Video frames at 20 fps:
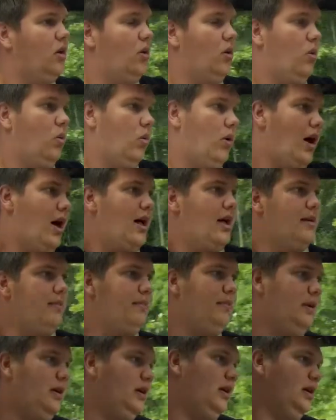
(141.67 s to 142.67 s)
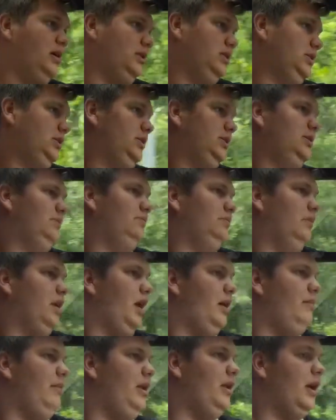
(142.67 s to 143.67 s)
Why? Because
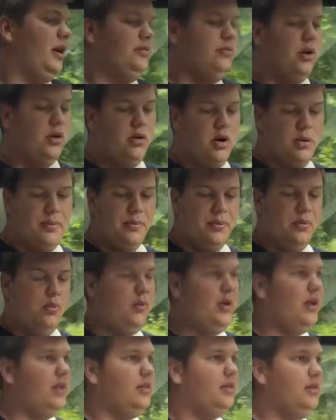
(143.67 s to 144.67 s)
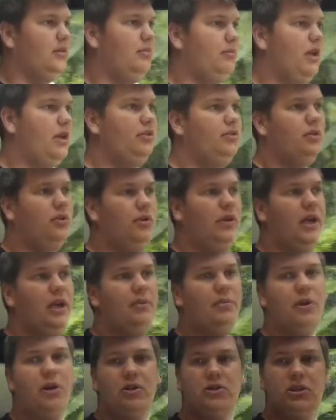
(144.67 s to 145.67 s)
I mean, I grew up with manual
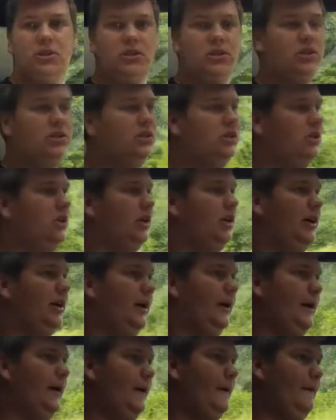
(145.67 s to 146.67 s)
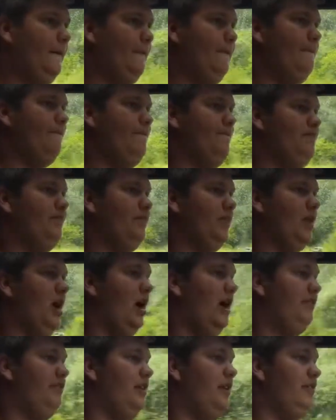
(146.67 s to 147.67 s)
gearboxes.
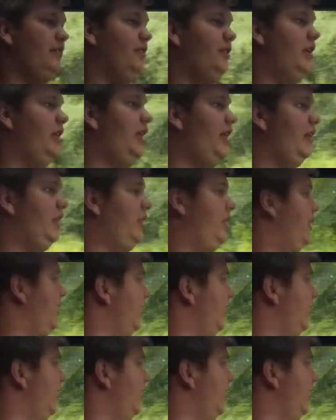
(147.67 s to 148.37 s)
I've never done anything